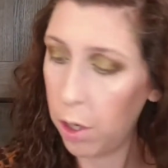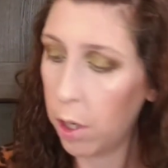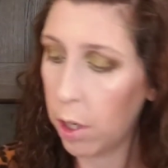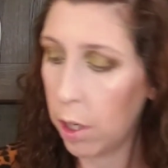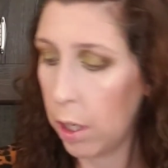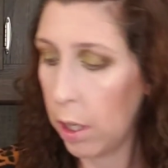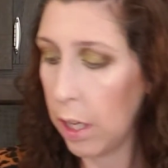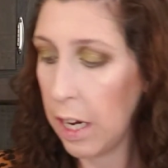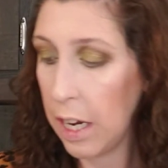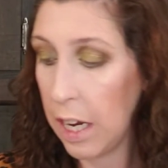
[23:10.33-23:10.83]

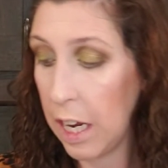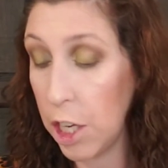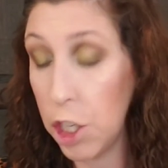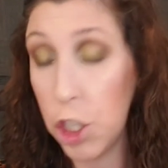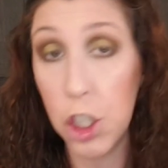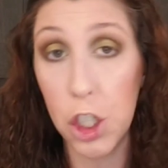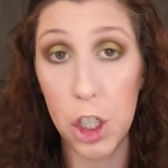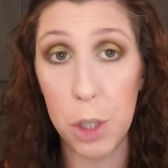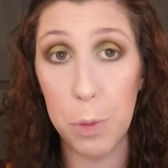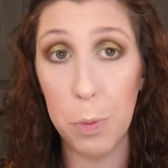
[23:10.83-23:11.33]

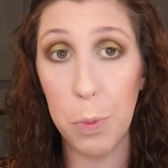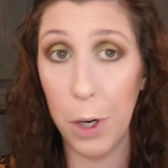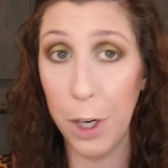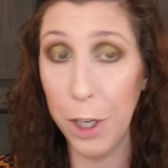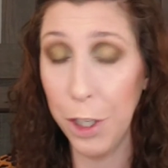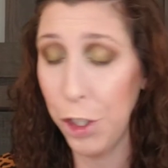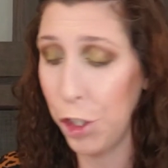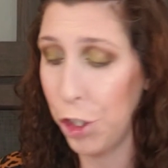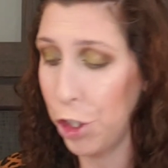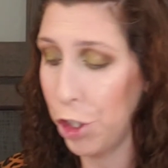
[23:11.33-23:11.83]
Clean-ish
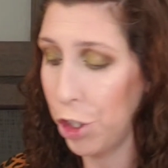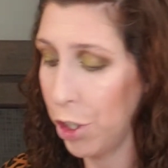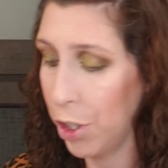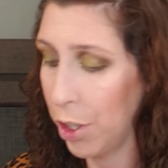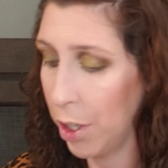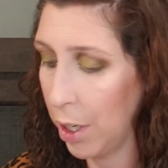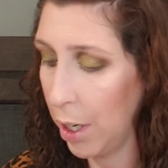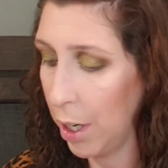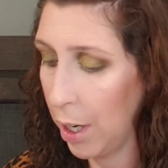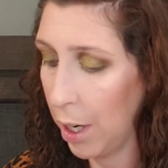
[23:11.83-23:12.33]
brush.
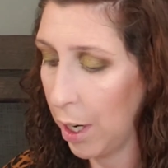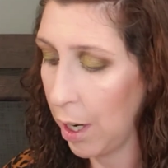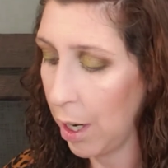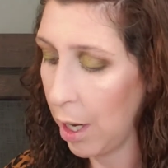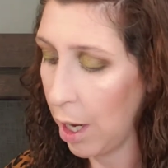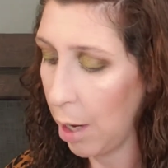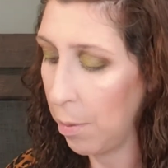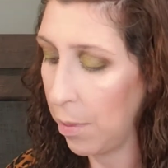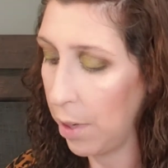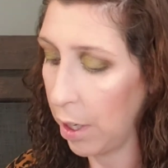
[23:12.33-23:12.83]

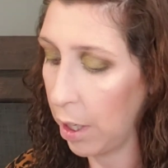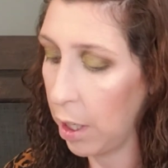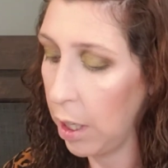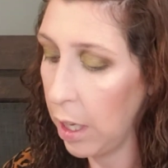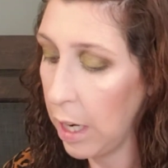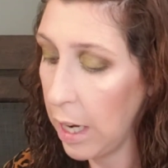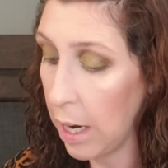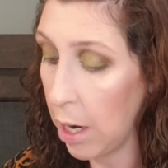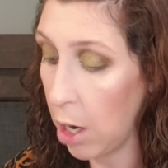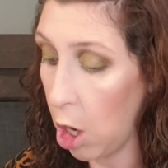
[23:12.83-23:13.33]
I'm going to
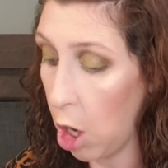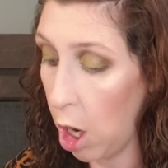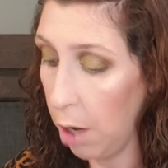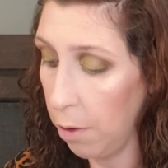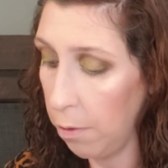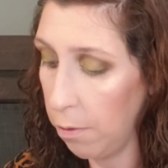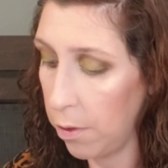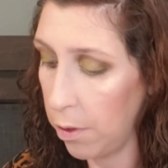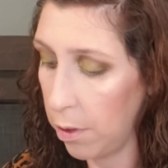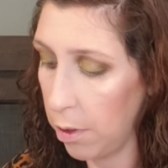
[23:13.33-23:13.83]
clean it
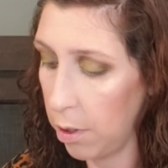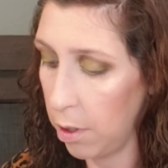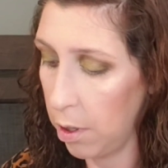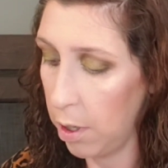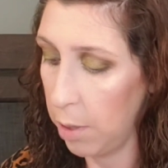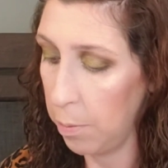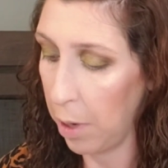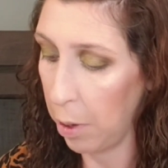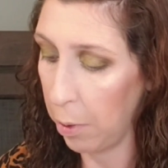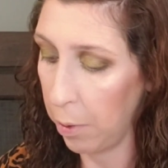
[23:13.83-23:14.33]
off
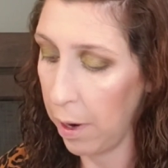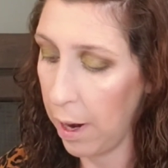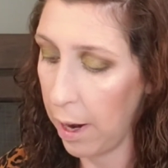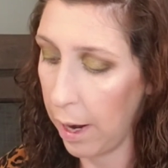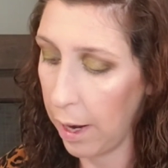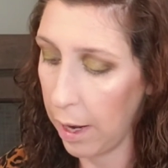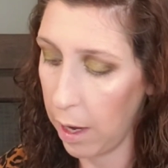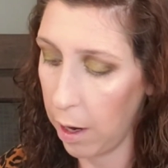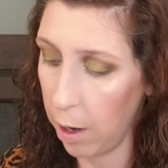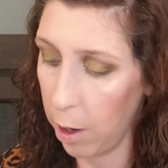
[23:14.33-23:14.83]
on my
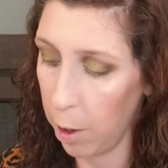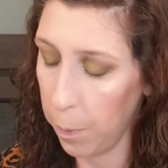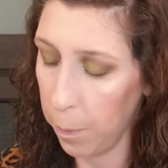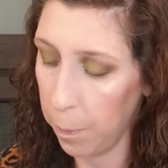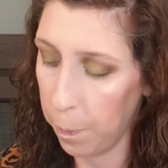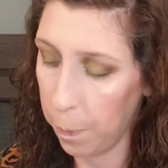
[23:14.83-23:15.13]
rag here.